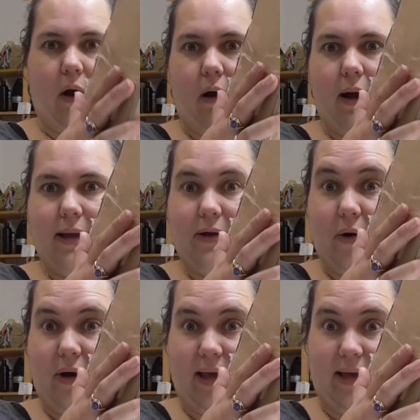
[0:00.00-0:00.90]
I
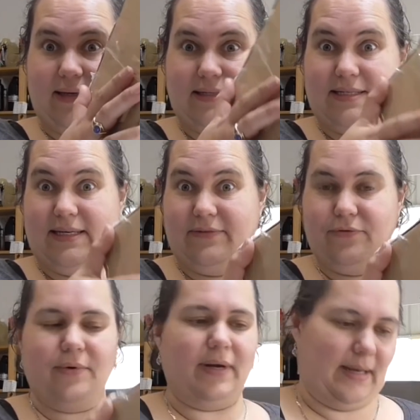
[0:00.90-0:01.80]
got a
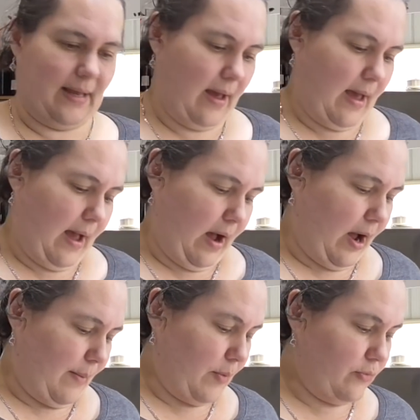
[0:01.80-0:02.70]
delivery.
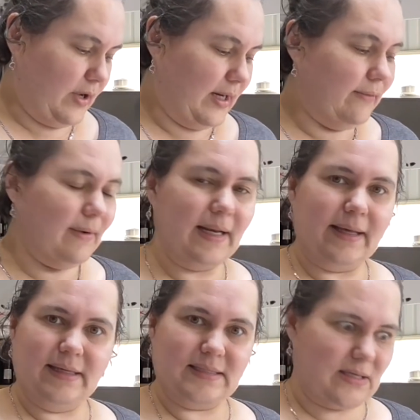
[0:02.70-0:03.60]
I'm
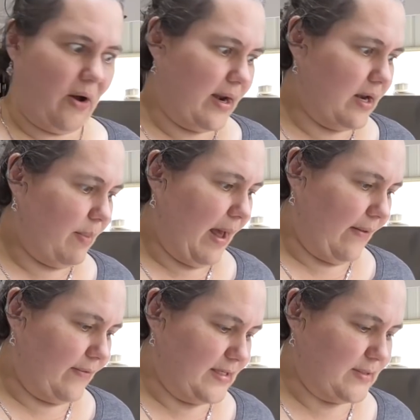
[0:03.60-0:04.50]
really excited
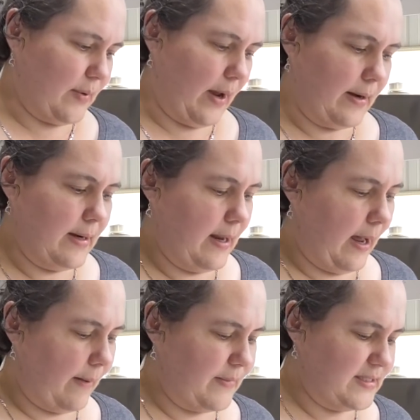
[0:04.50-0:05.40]
about this one.
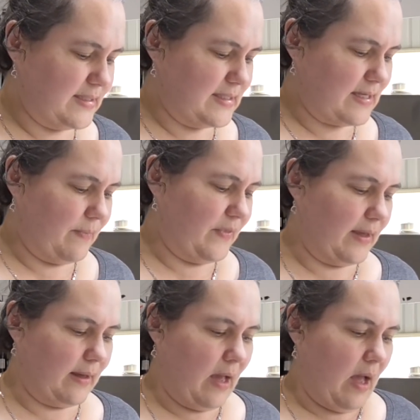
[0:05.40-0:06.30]
This is
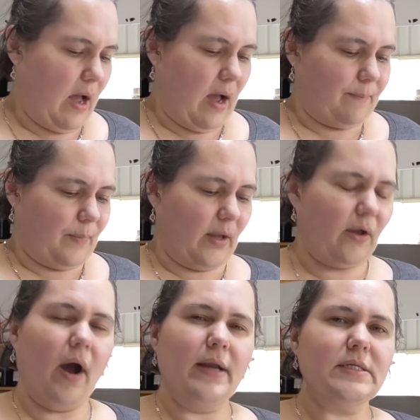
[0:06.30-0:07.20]
something I
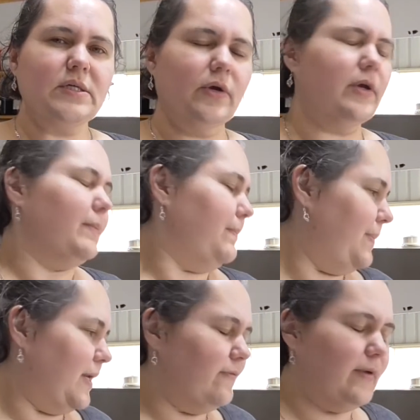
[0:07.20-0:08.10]
kind of took a
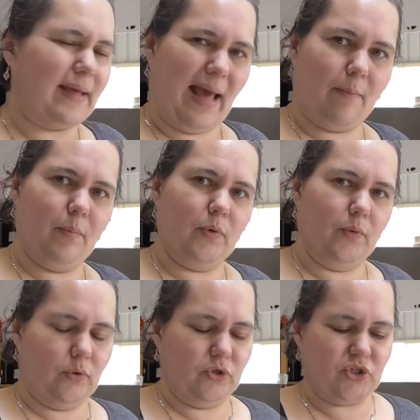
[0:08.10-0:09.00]
bit of a
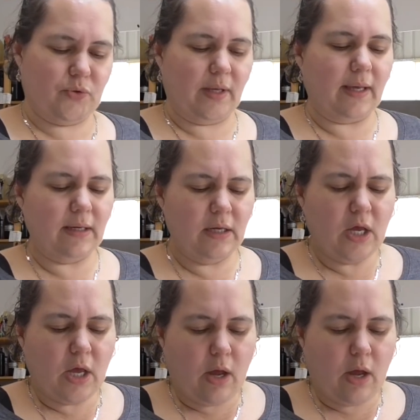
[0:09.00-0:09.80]
gamble doing it.